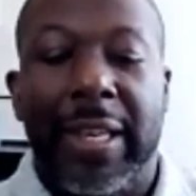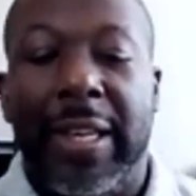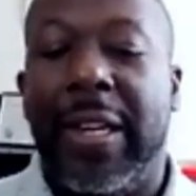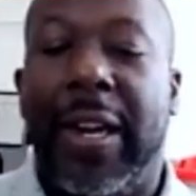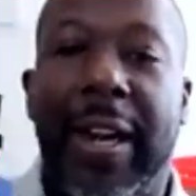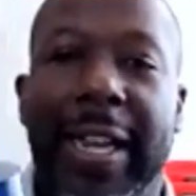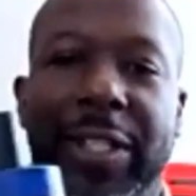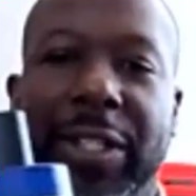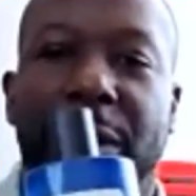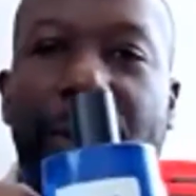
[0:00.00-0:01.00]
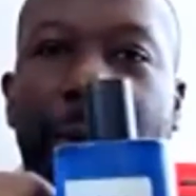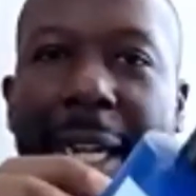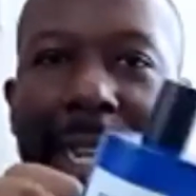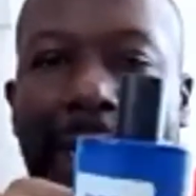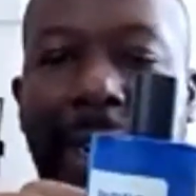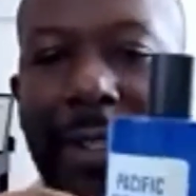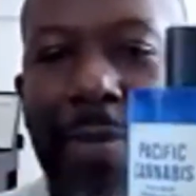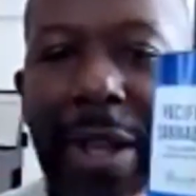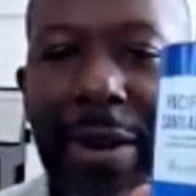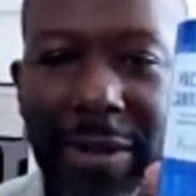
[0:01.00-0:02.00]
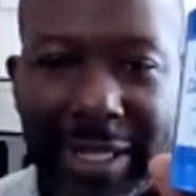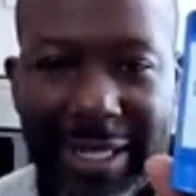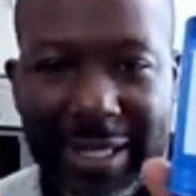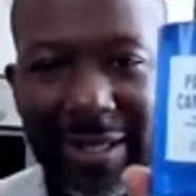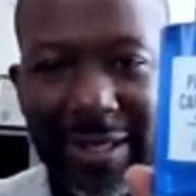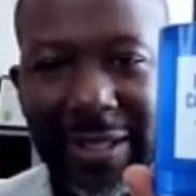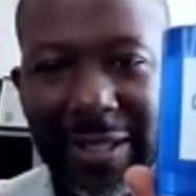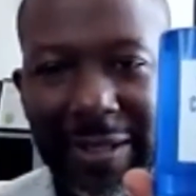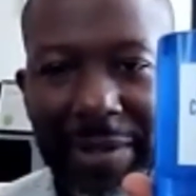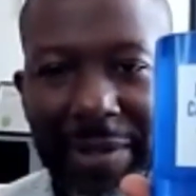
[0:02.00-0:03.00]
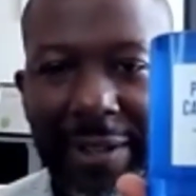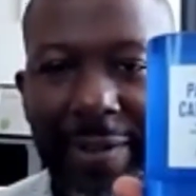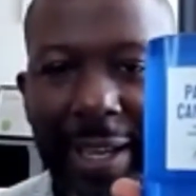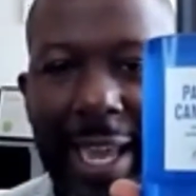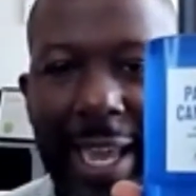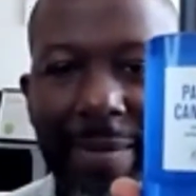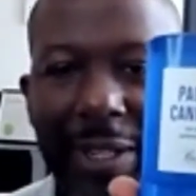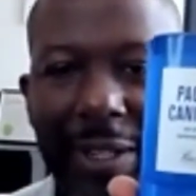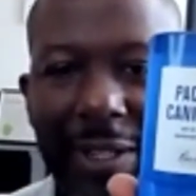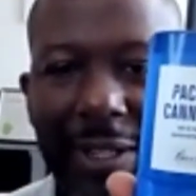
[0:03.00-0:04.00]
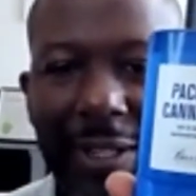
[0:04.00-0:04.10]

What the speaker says: All right, so here's the bottle, Pacific Cannabis.